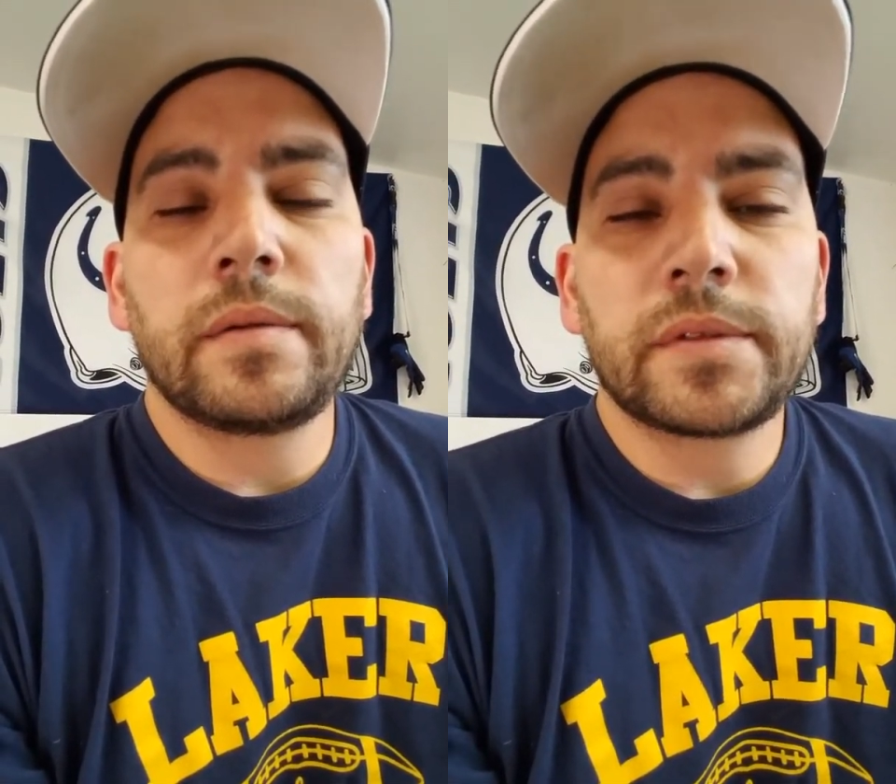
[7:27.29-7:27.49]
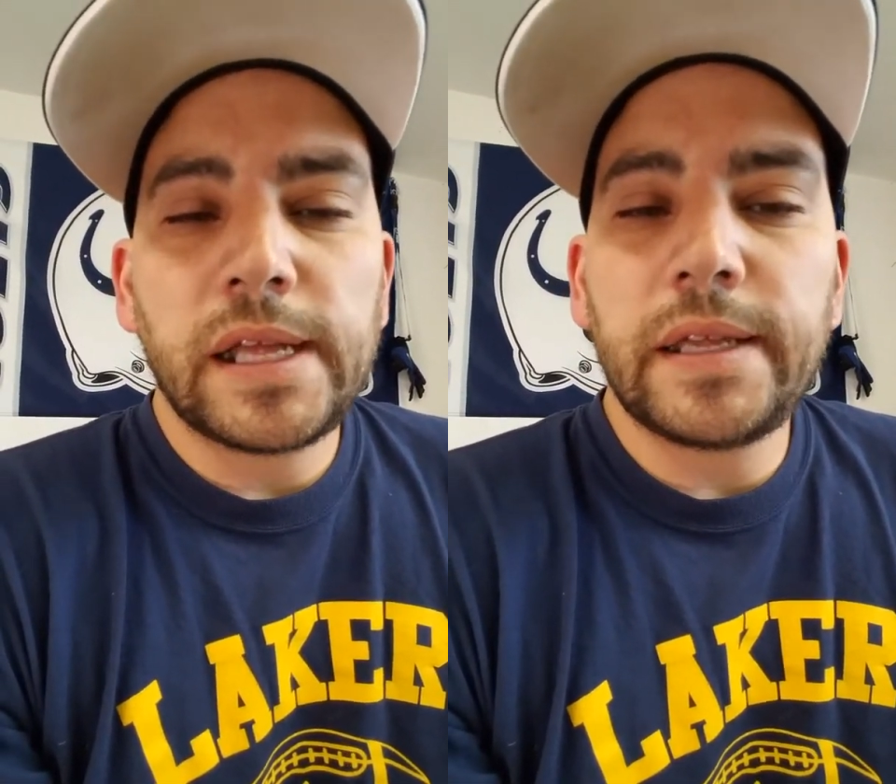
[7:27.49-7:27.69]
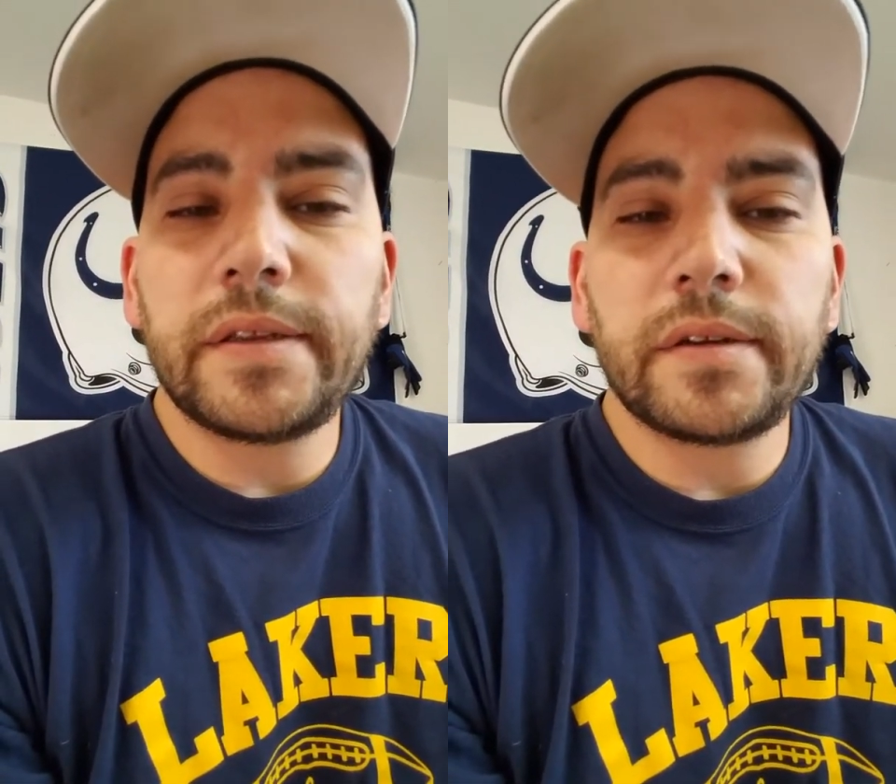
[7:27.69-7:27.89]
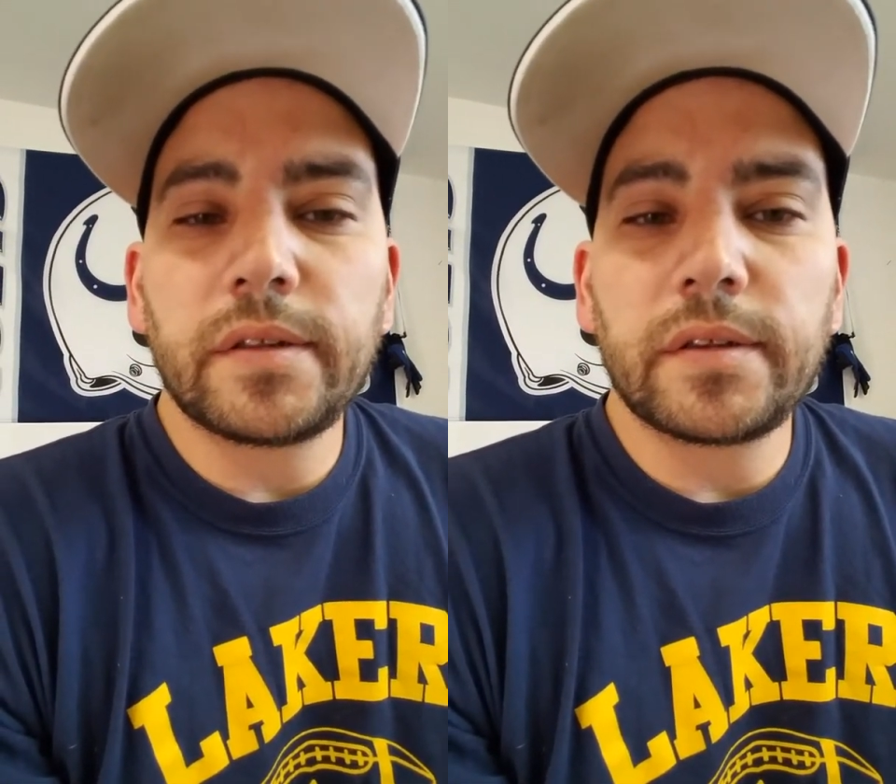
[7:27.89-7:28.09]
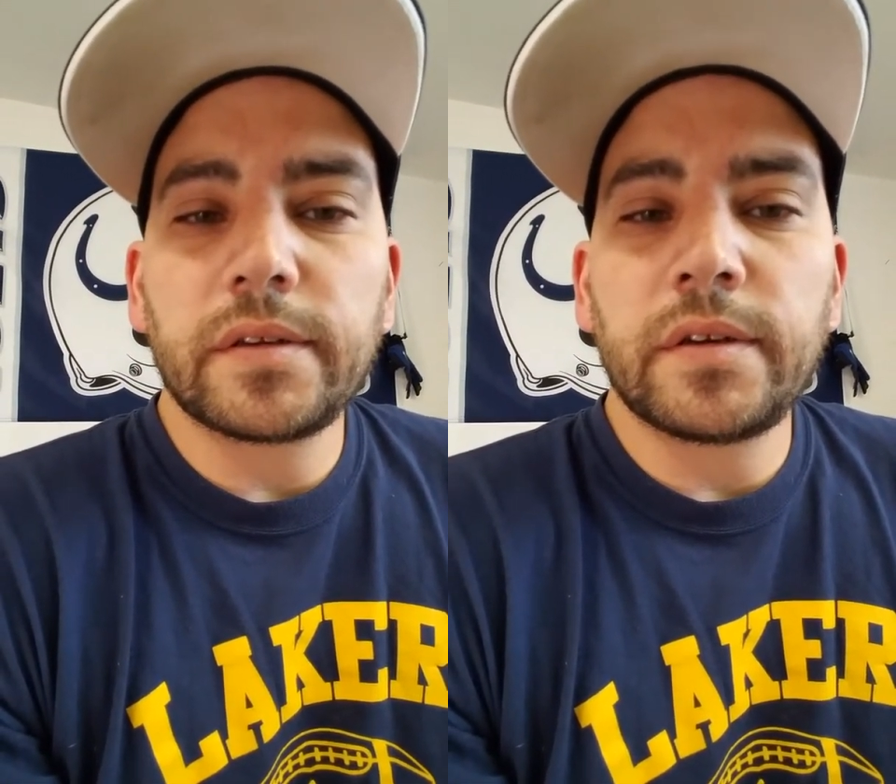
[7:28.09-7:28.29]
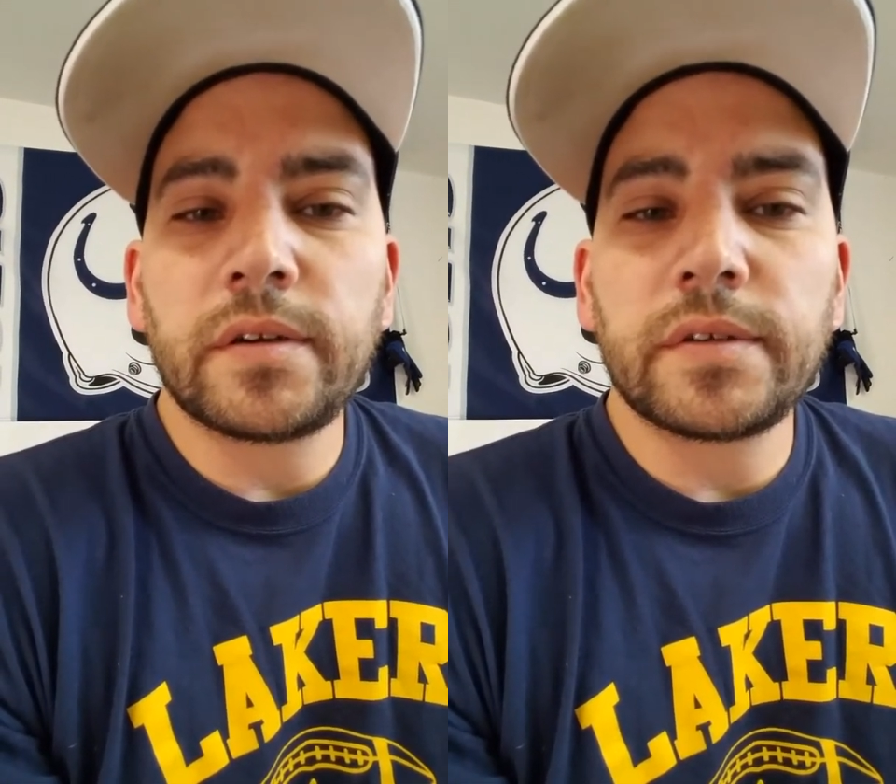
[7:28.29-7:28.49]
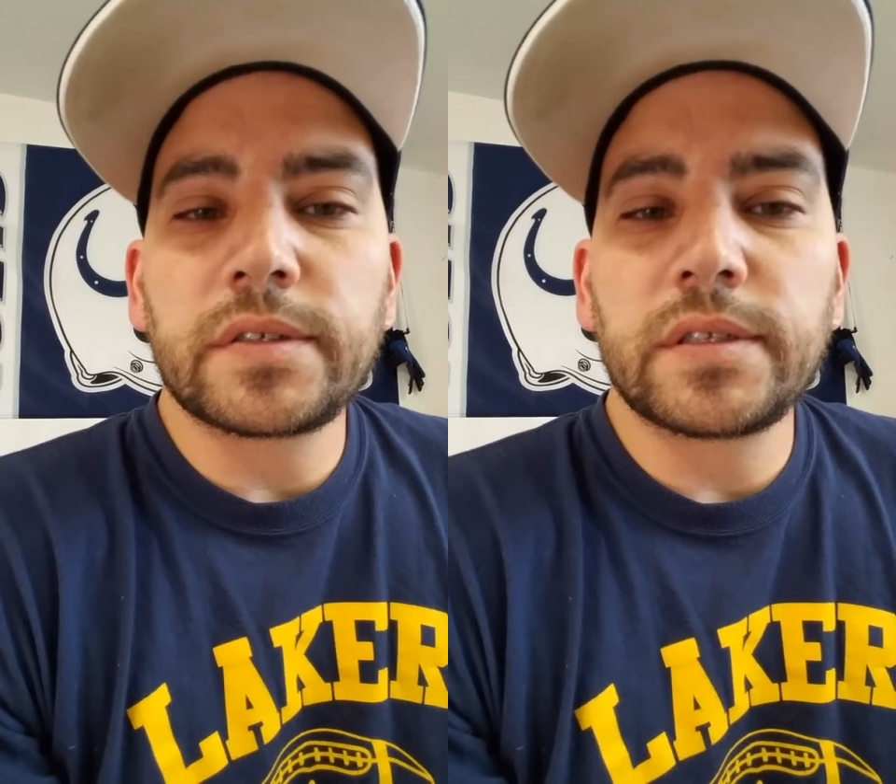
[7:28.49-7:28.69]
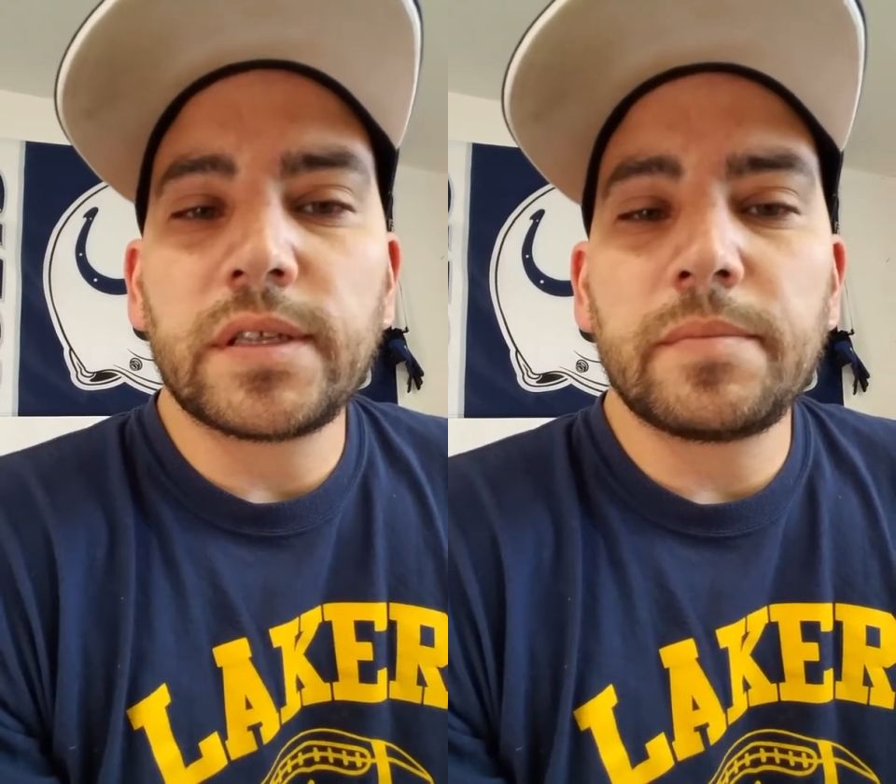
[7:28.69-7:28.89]
glad that you're a little nervous,
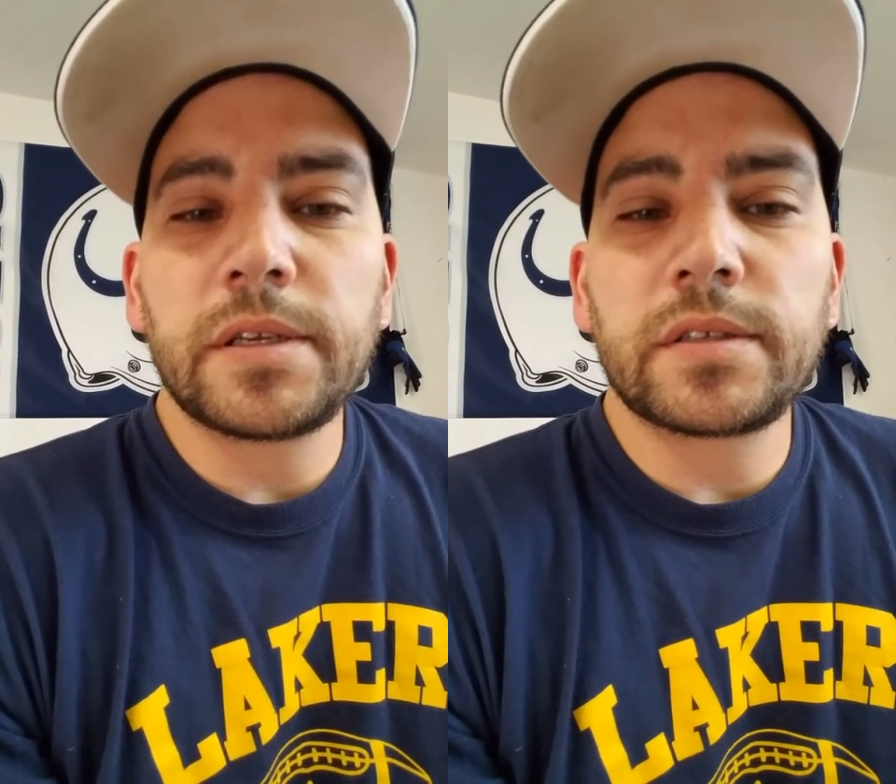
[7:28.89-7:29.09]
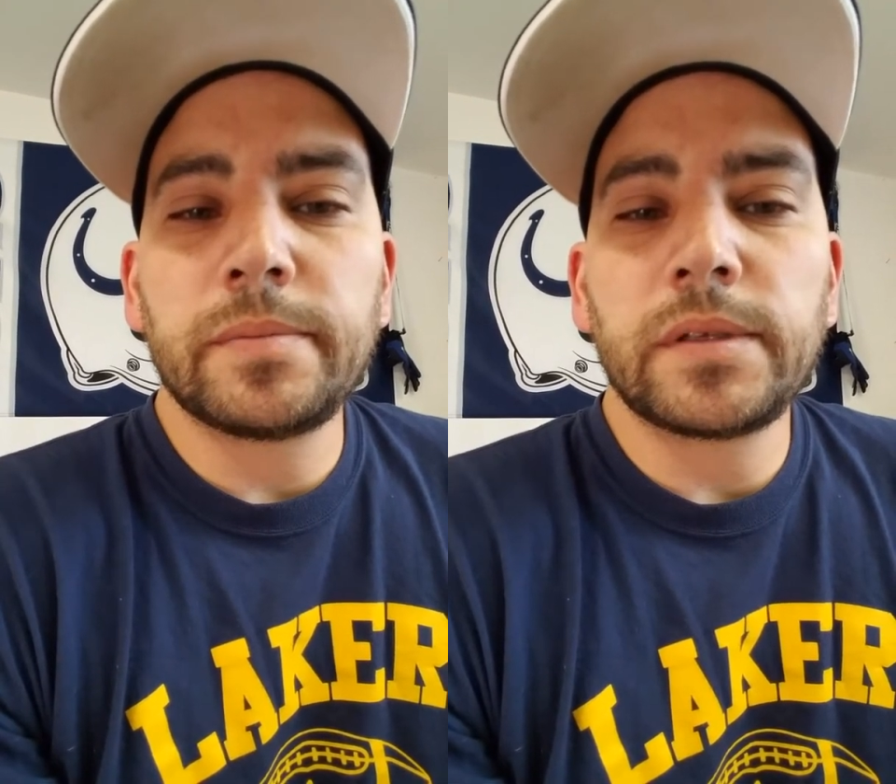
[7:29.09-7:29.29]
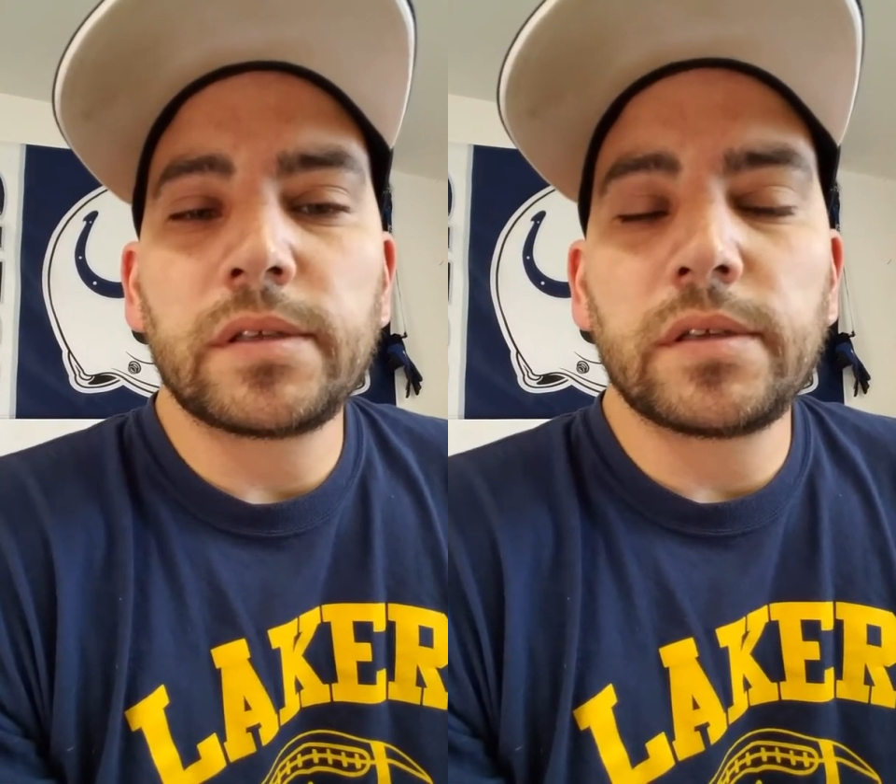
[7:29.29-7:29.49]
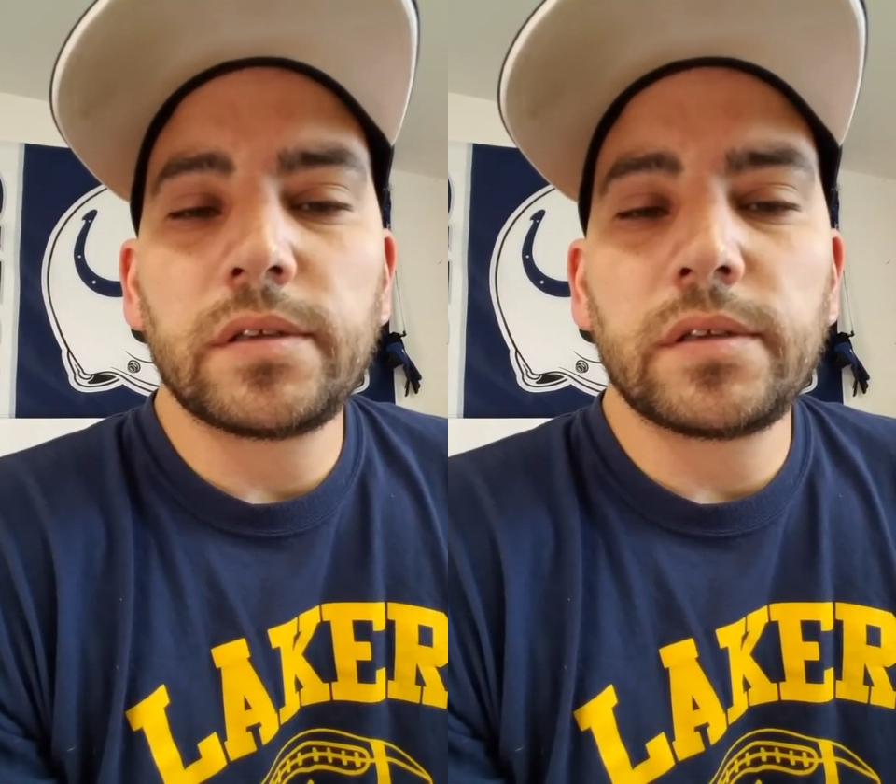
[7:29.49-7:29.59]
because that makes me